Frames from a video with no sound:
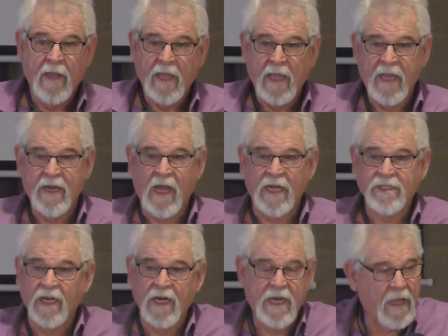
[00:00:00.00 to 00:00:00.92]
And God's
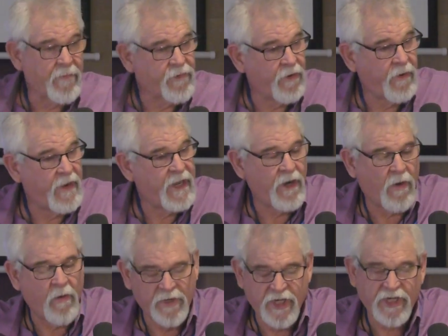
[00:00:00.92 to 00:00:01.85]
going to come through. You
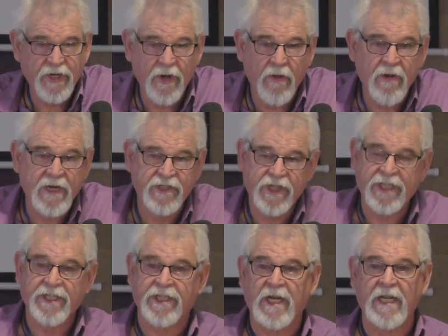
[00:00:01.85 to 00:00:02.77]
know, did you know
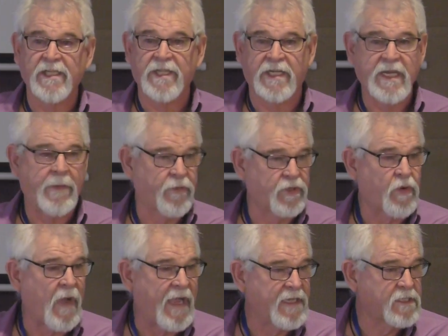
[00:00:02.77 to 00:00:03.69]
Jesus cleansed the temple
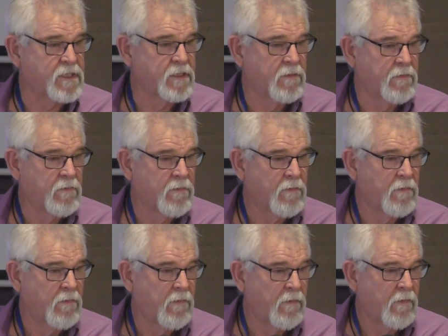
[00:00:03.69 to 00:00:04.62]
twice?
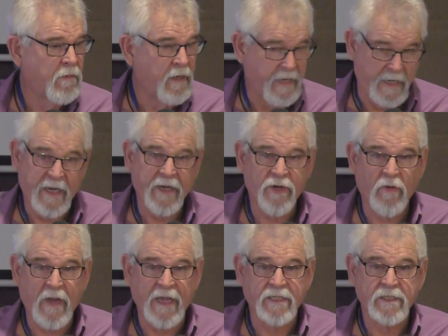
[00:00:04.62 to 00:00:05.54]
He did it
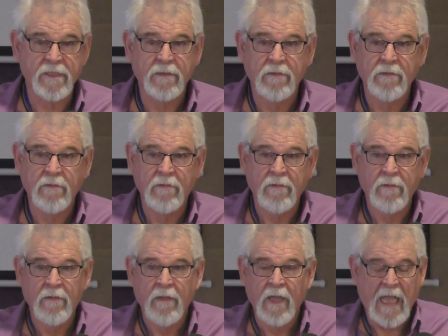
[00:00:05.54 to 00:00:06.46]
twice.
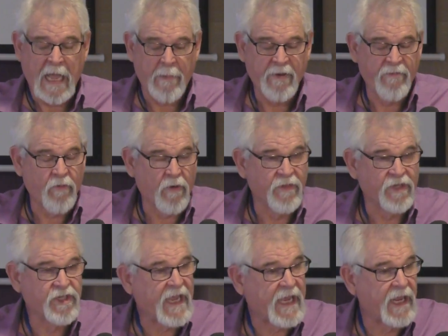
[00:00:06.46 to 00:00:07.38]
I believe we're on the
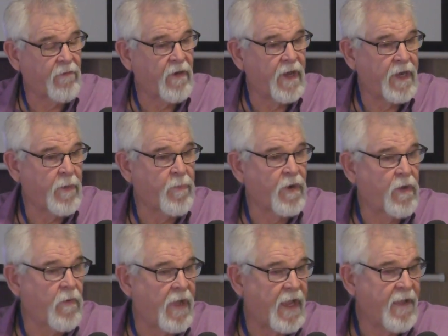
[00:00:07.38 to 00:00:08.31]
second run here pretty
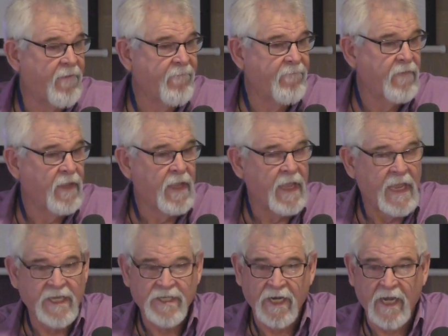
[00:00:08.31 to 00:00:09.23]
quick.
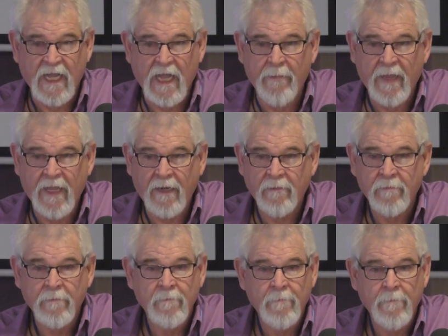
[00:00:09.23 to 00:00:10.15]
He's going to come in.